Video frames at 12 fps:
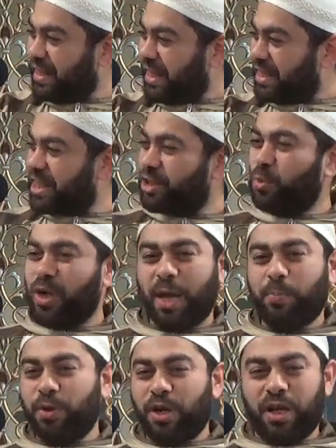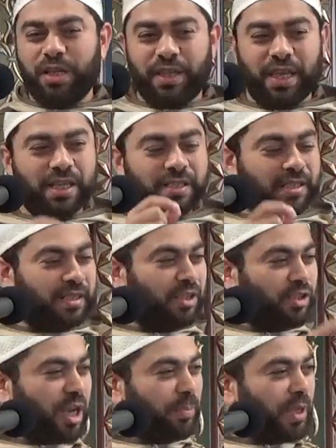He says, when I put all these
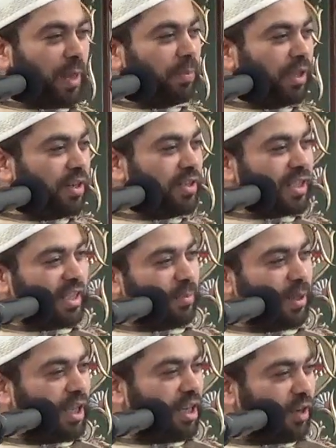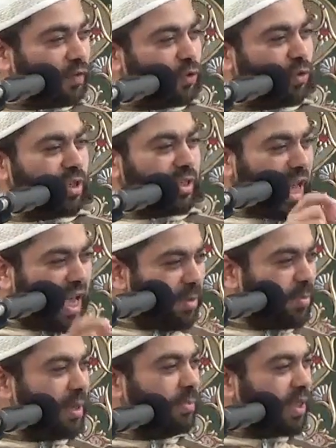chopped up letters at the beginning of surahs Ha,
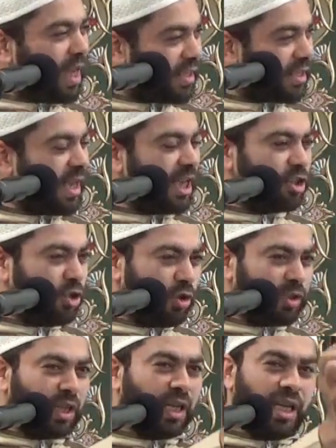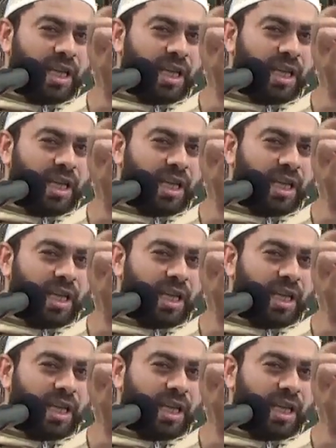Mim, Ta, Sin, I took